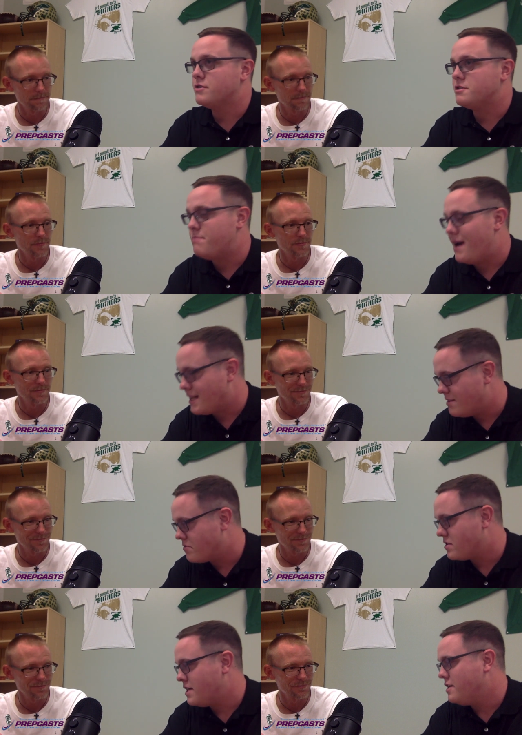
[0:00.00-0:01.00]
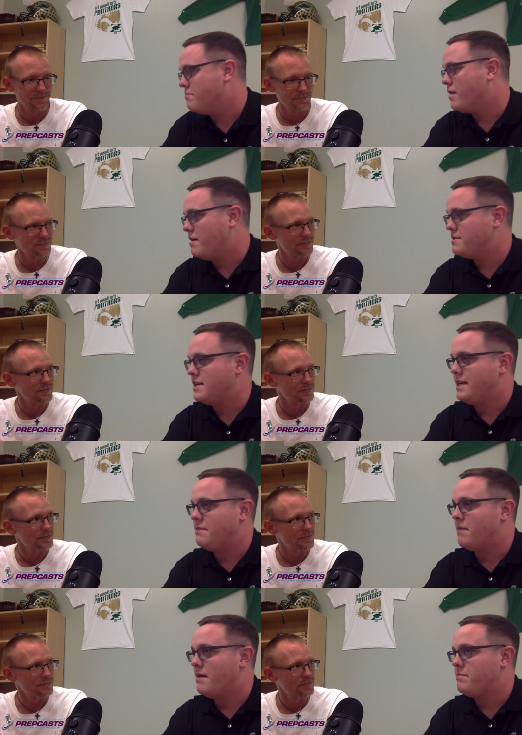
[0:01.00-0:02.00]
Speaker 1: prospectively, you might say he
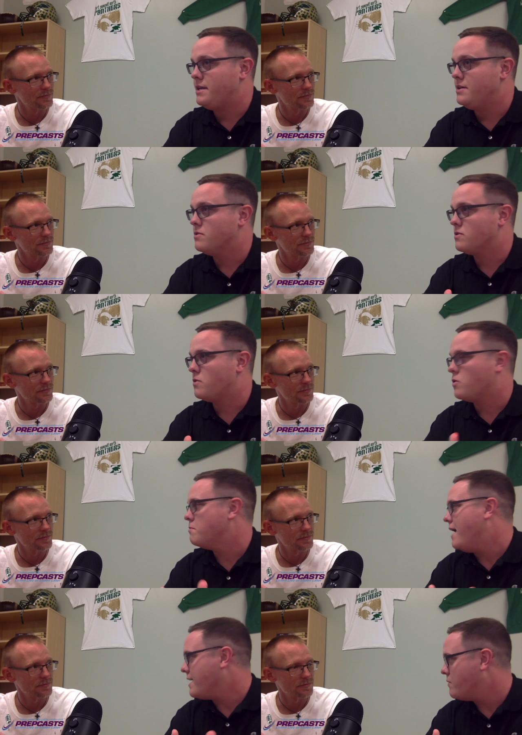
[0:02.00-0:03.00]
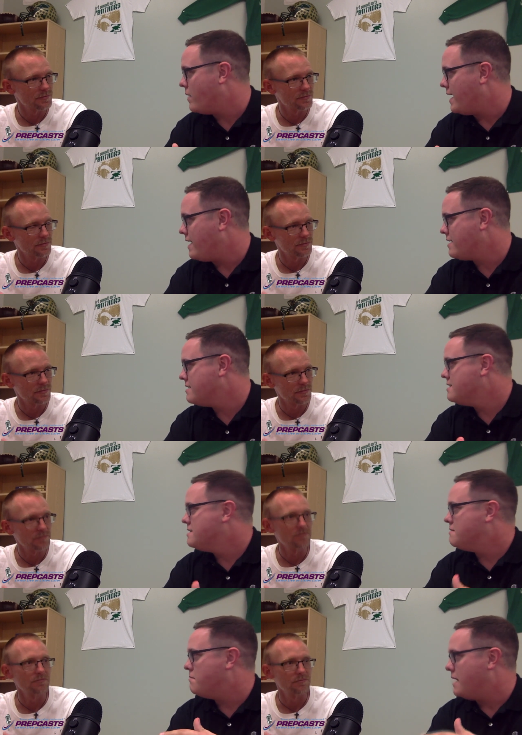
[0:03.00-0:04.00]
might be your quarterback in waiting.
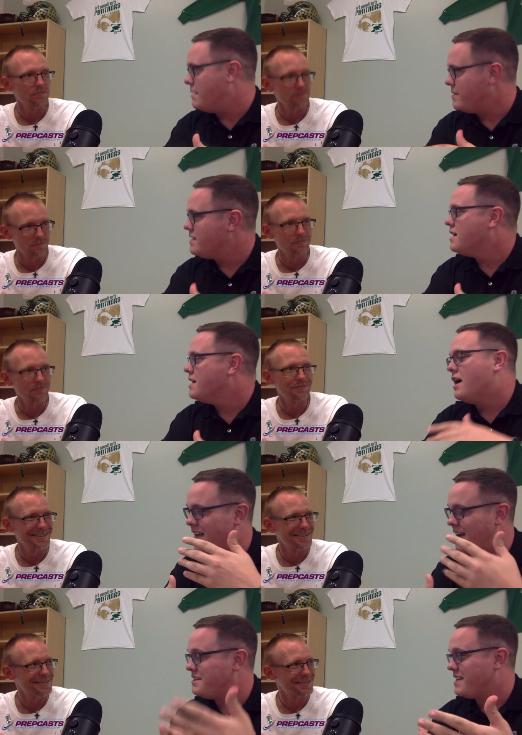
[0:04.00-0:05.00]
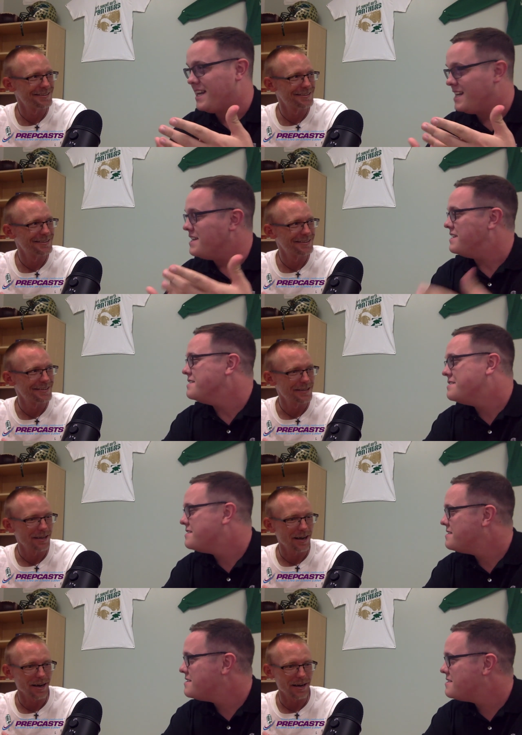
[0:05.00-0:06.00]
Maybe. How do you think he did?
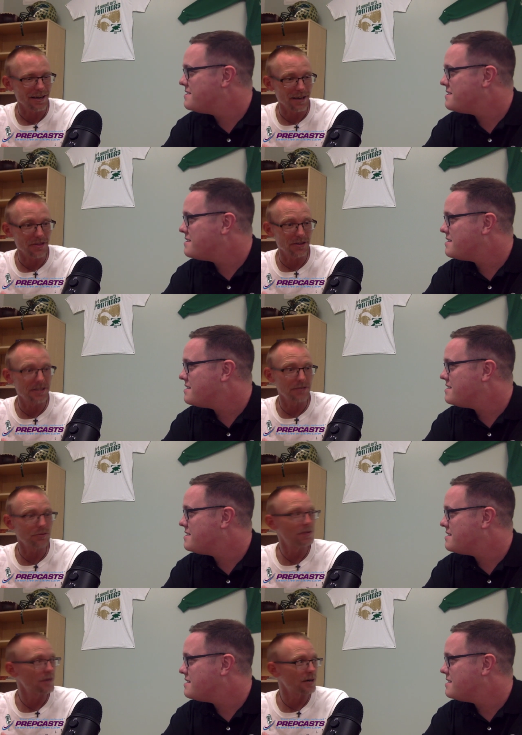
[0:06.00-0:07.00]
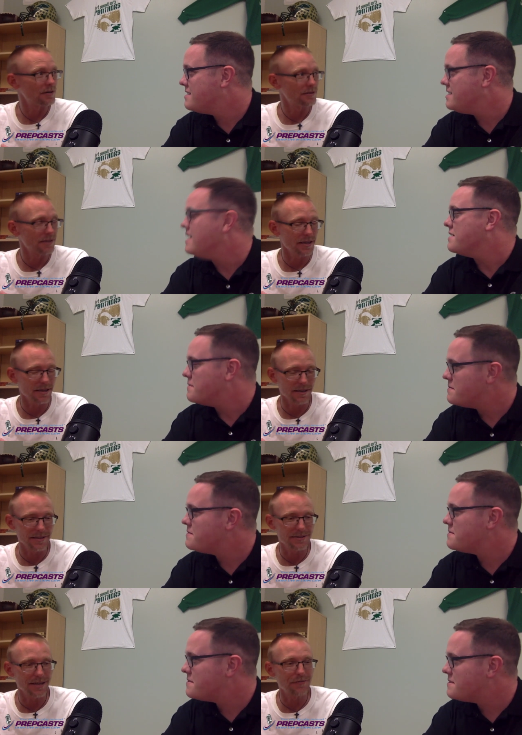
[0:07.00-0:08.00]
Speaker 2: uh, I thought he did real well. Yeah, and
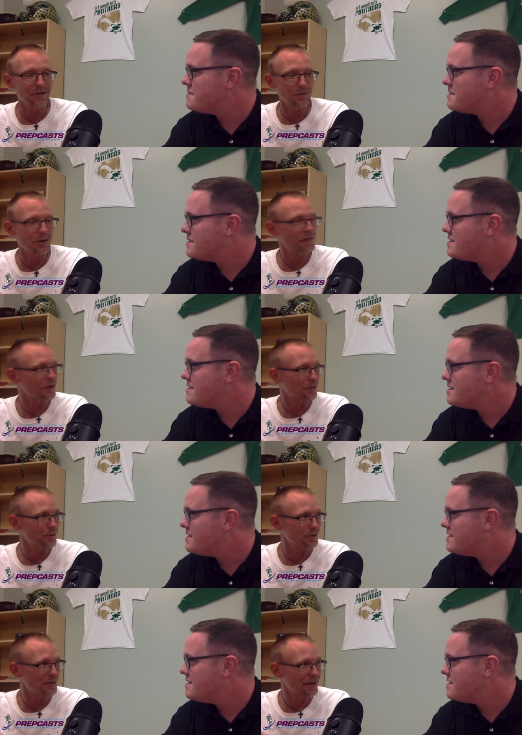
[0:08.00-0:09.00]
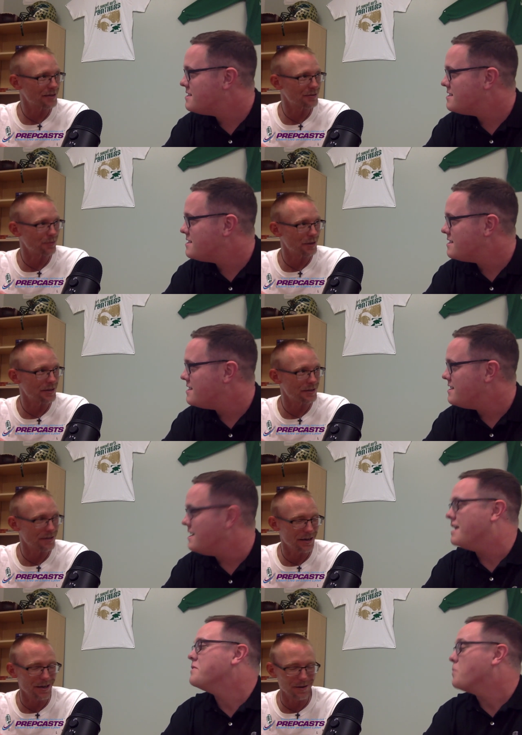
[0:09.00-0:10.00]
he's definitely one of our quarterbacks in waiting.
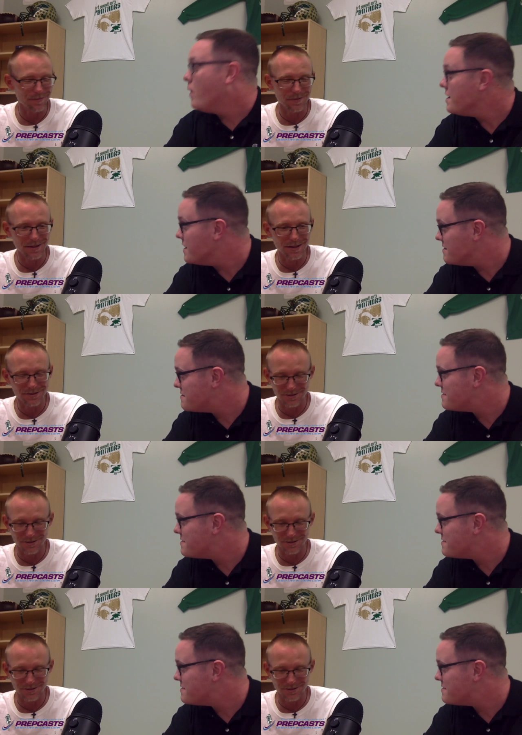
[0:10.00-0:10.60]
Yeah, one of